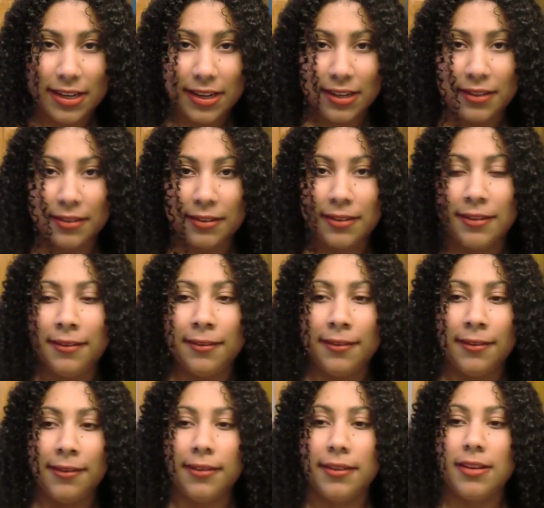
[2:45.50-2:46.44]
that,
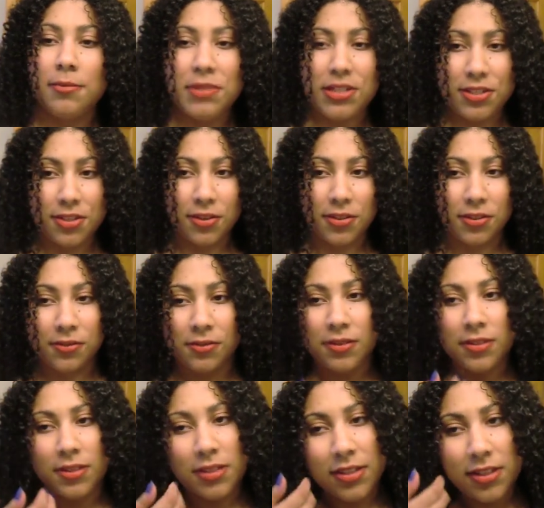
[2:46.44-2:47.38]
let me show you.
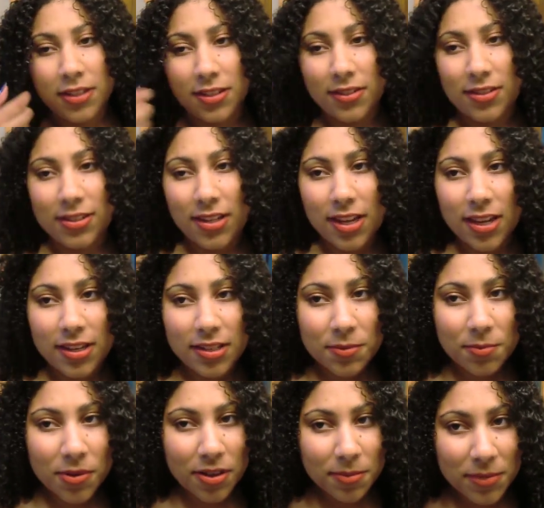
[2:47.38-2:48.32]
You see how this
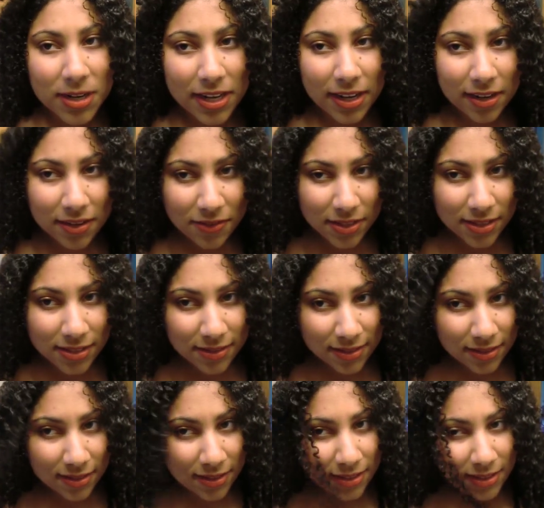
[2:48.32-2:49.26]
part of my hair
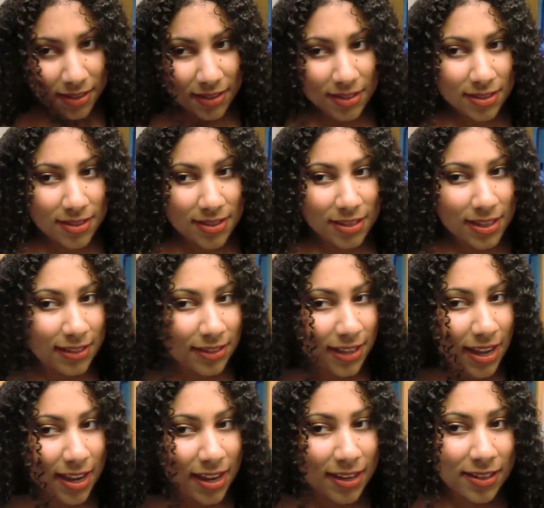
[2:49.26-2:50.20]
is? This is like
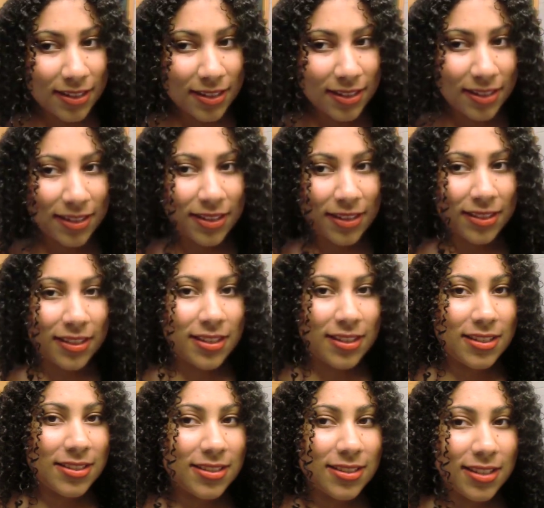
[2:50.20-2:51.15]
that, then
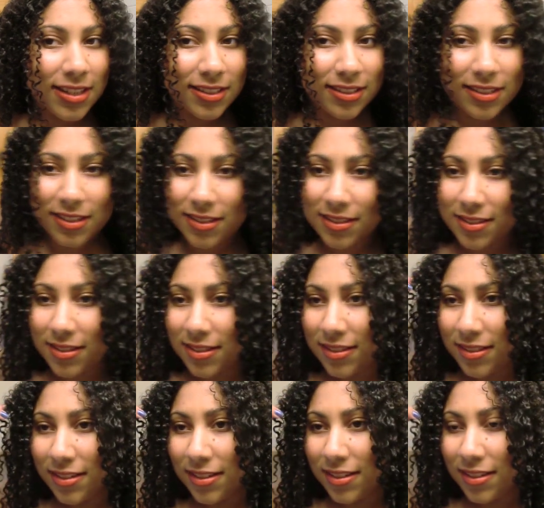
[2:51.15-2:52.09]
this is like
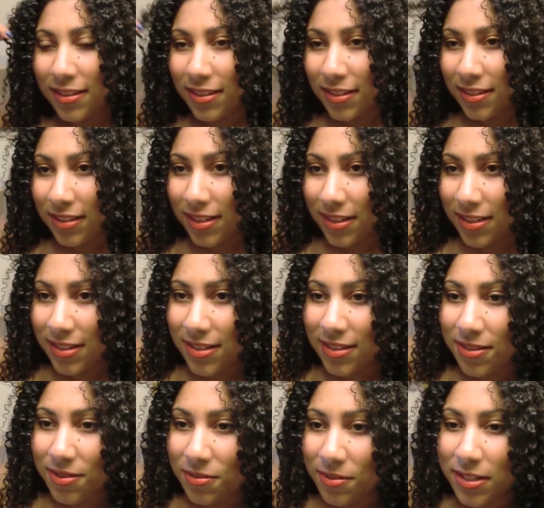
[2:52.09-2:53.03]
this, then this
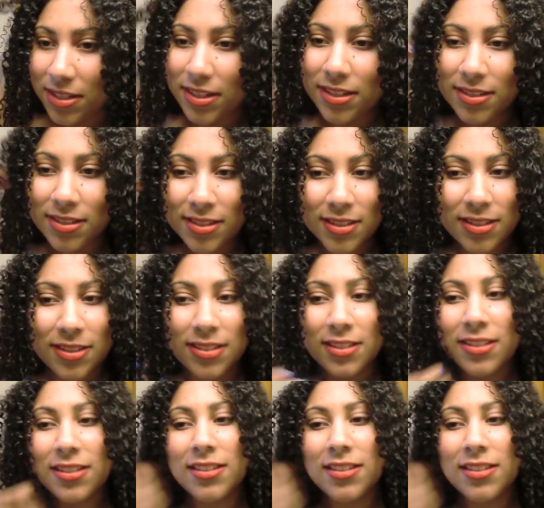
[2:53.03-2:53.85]
is doing this,